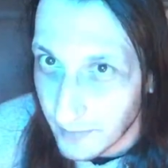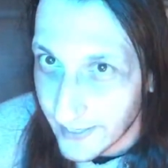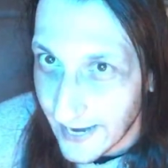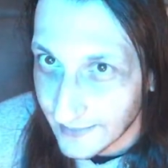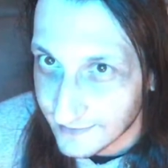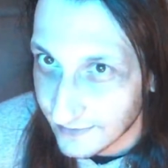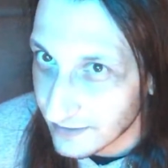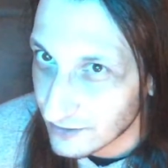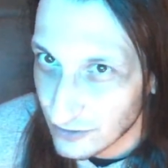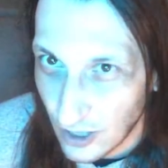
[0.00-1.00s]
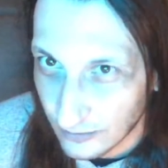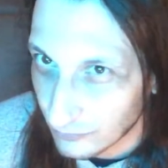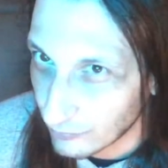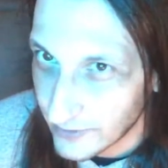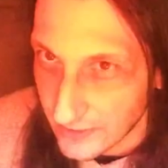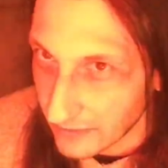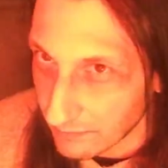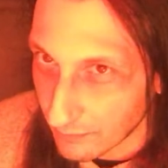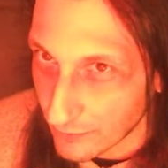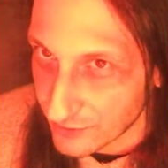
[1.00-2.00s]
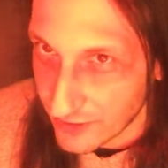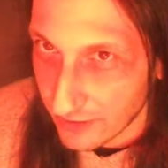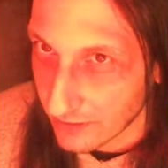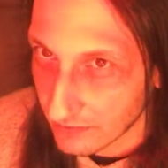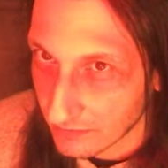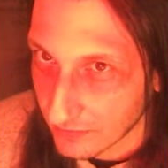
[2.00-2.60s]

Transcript: my accent is not really Brazilian.